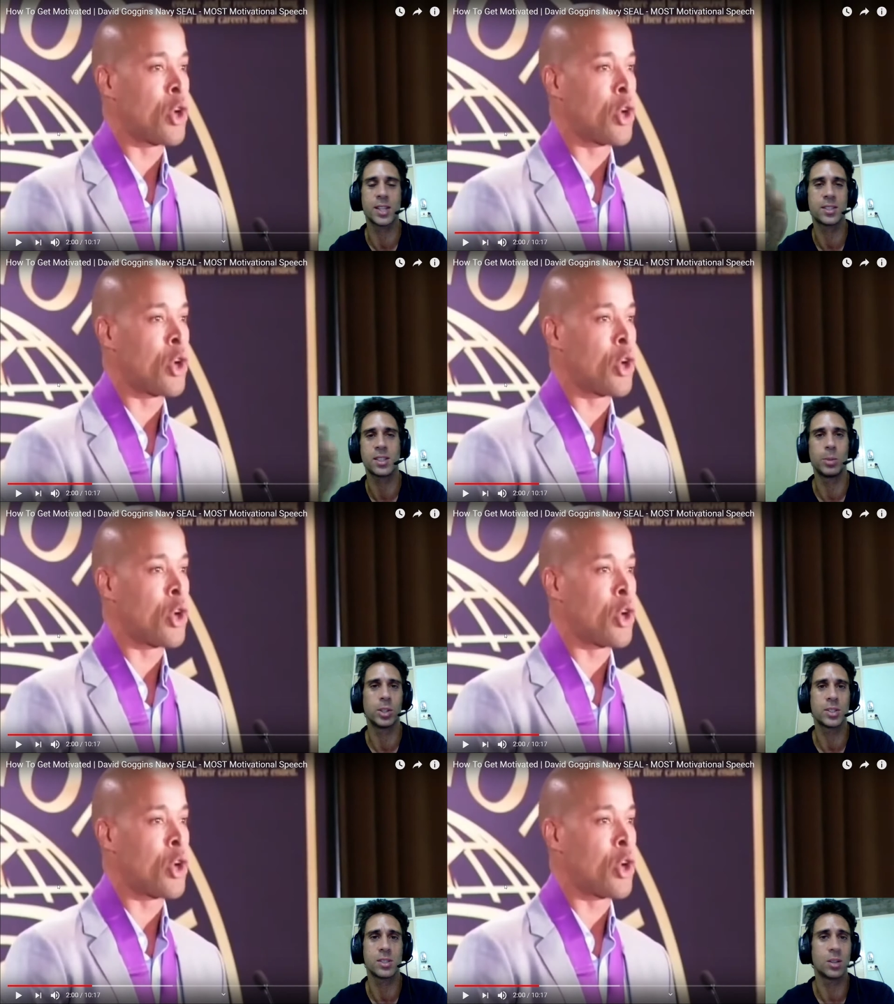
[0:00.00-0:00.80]

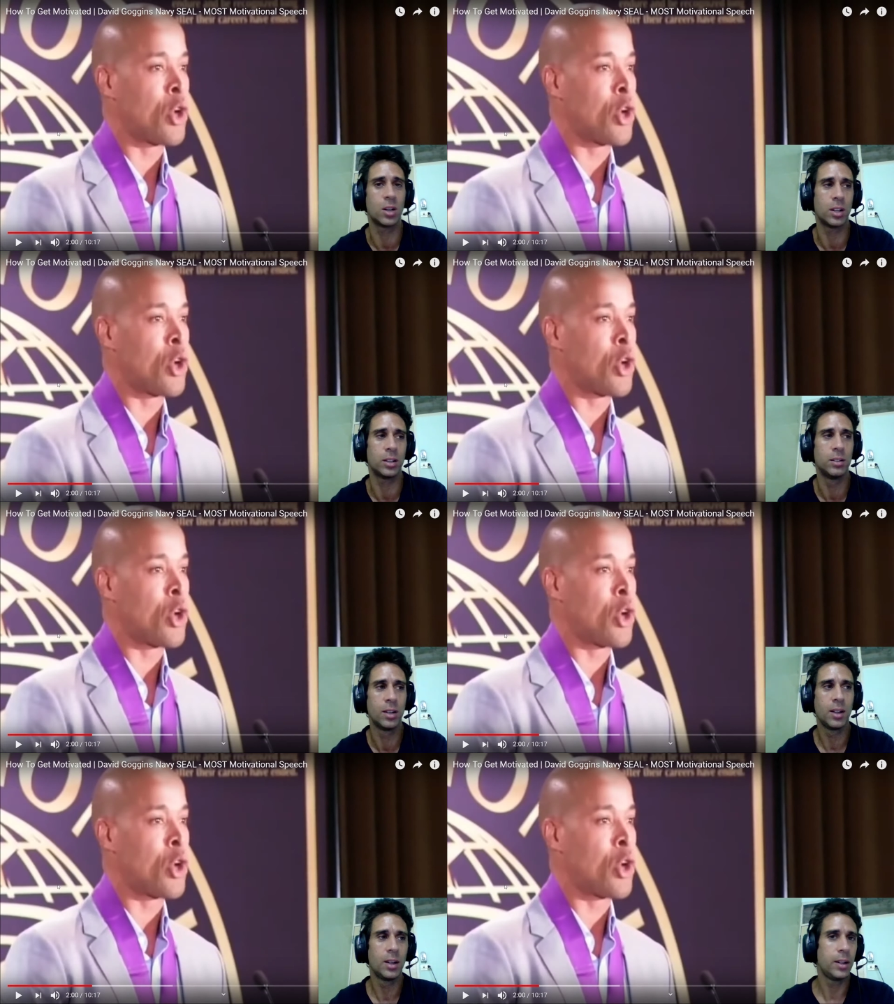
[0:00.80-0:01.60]
Speaker 1: stimulus is gone,
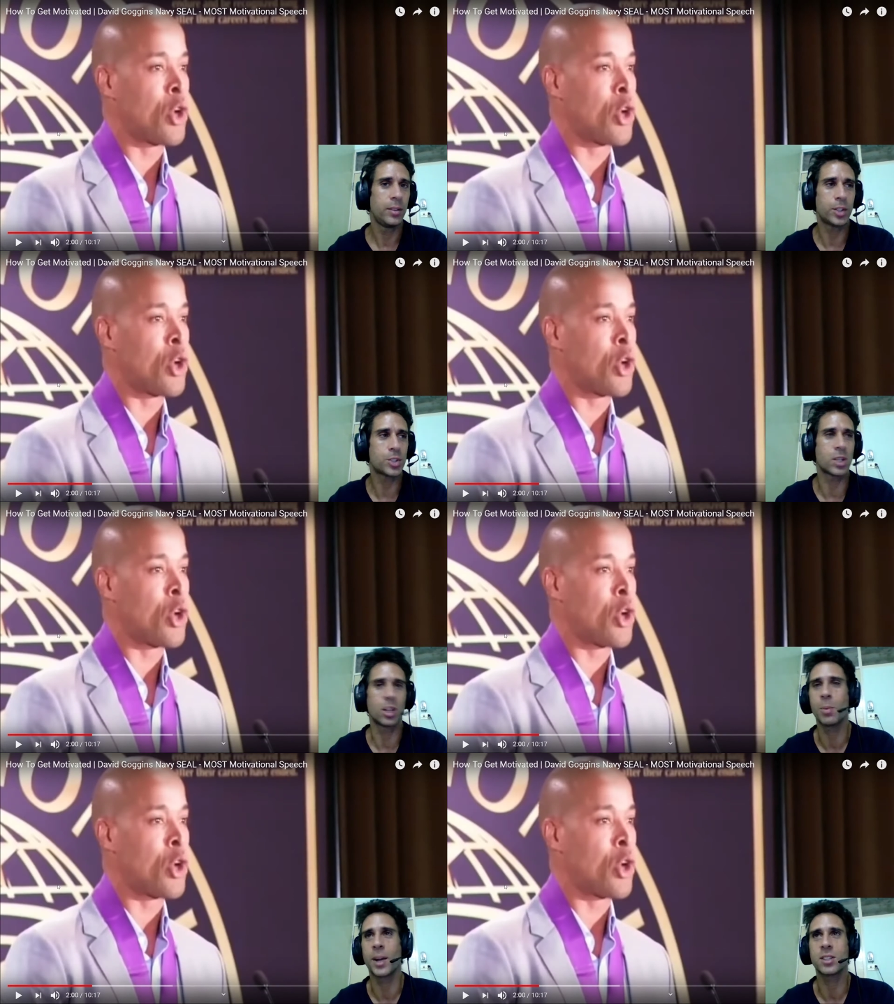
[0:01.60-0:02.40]
they're just going to
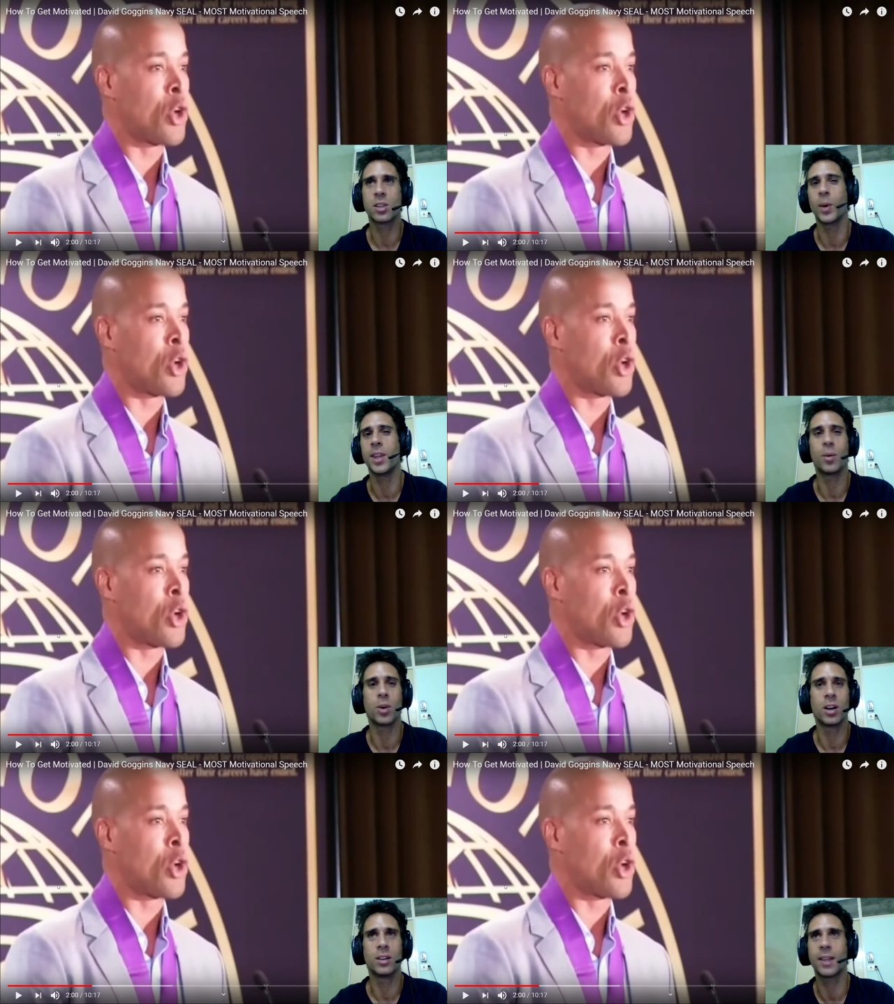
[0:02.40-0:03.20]
go back to the way they
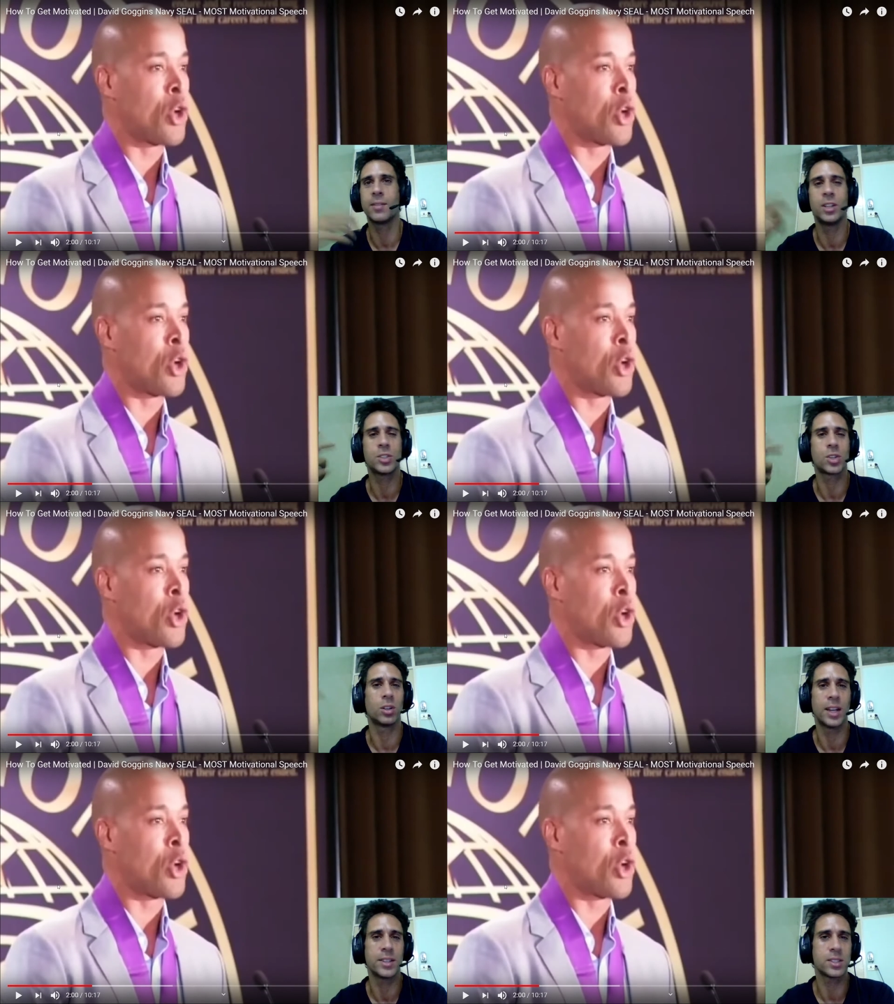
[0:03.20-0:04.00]
were. They haven't
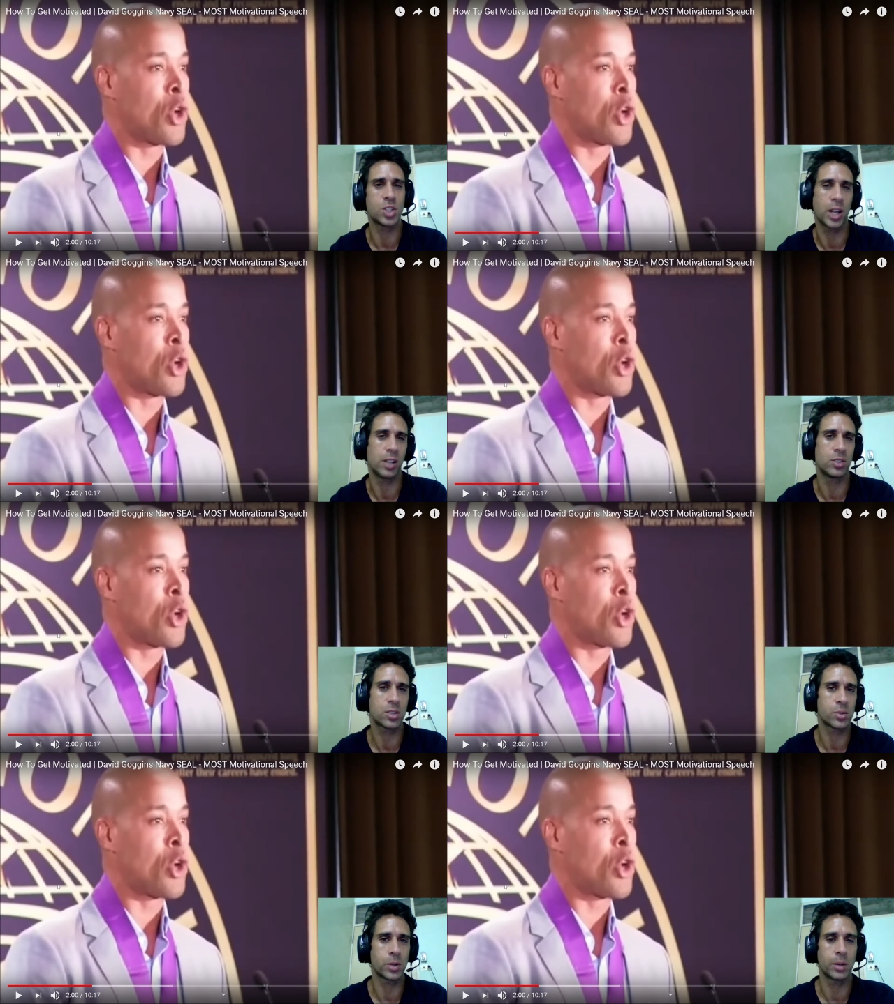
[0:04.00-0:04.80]
internalized the change,
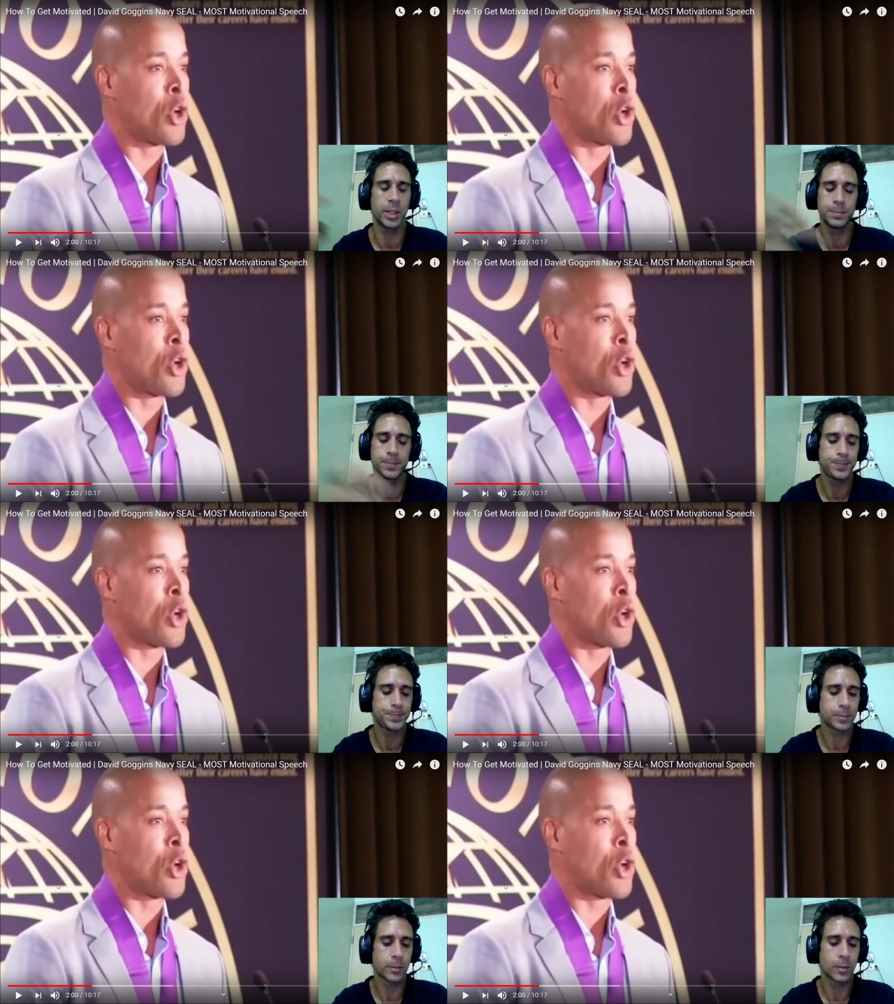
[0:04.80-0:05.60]
is what I mean.
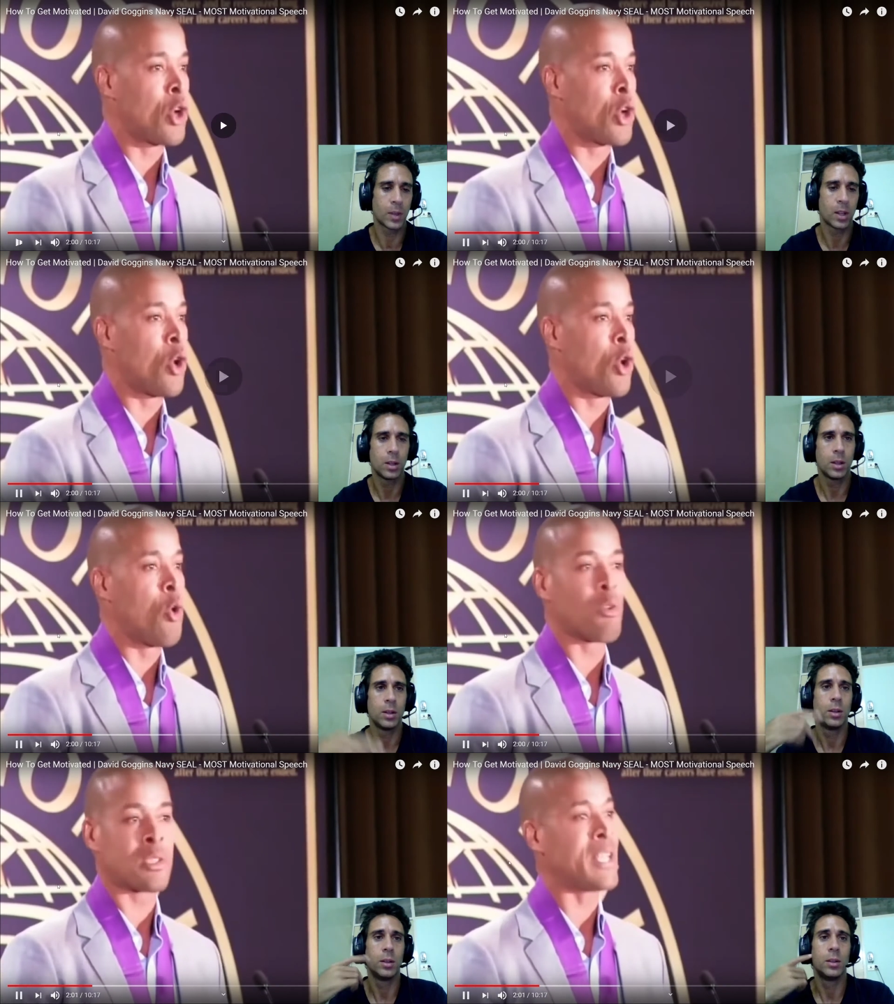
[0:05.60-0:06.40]

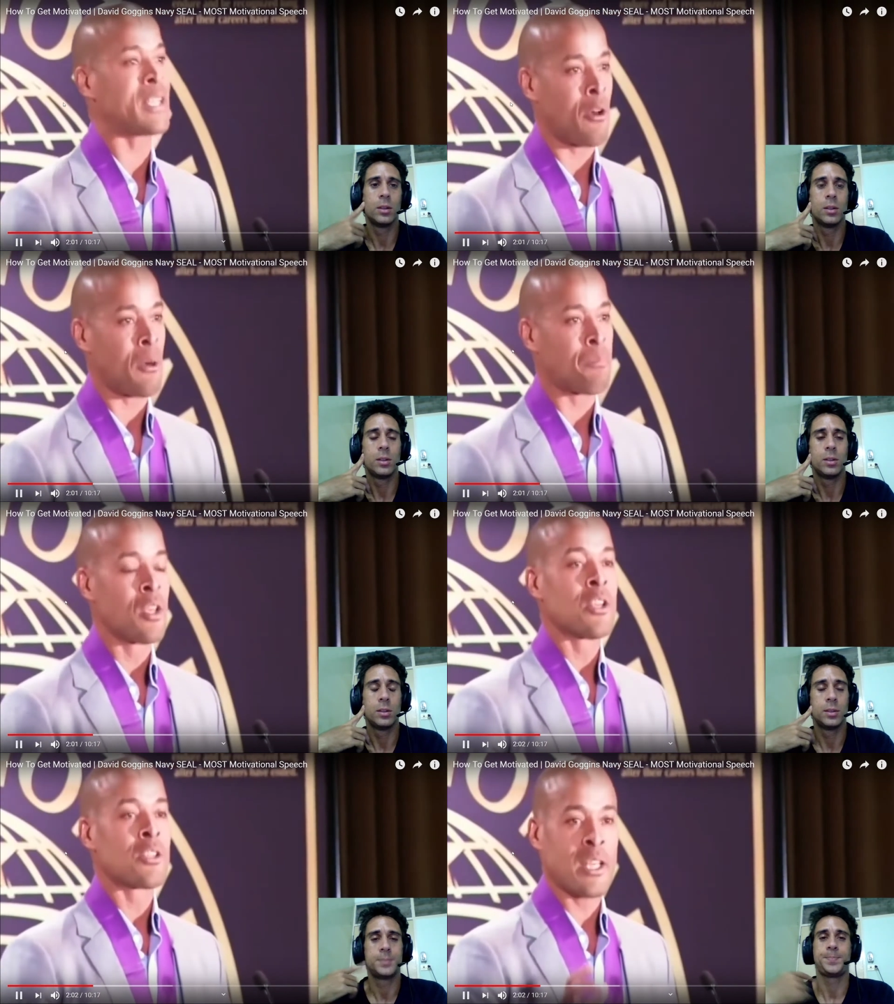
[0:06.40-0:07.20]
Speaker 2: Tools to get there.
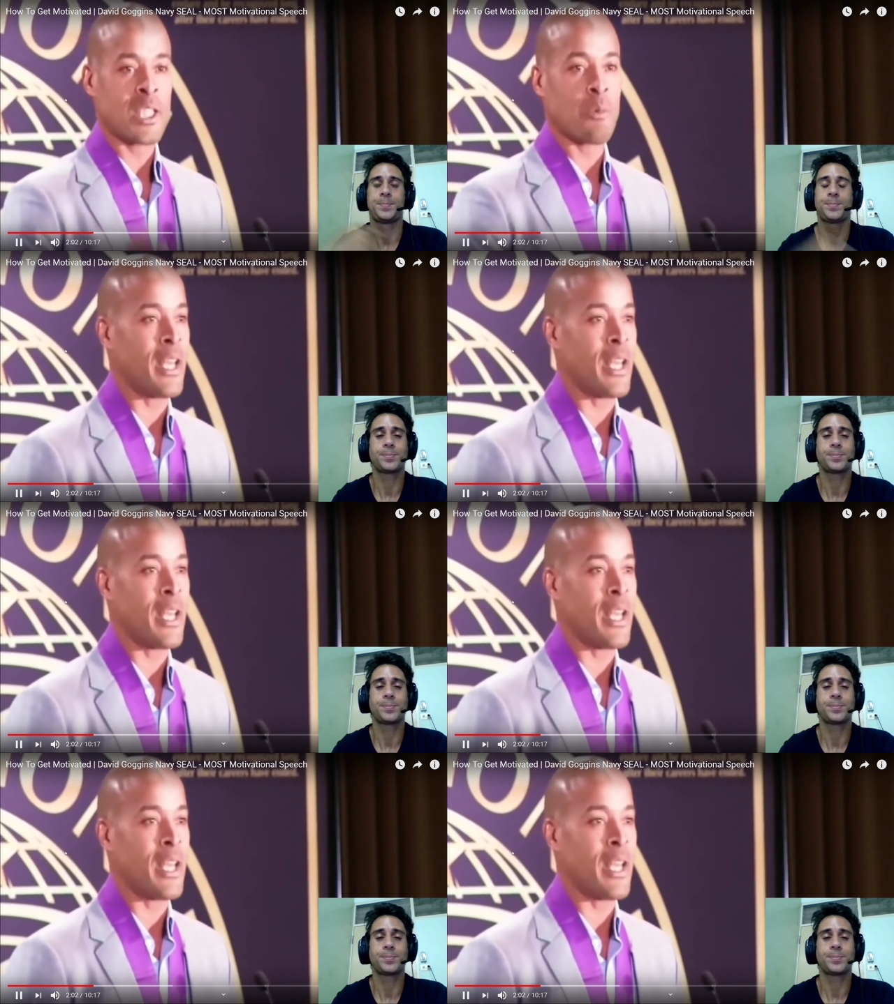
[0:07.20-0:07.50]
So I end you with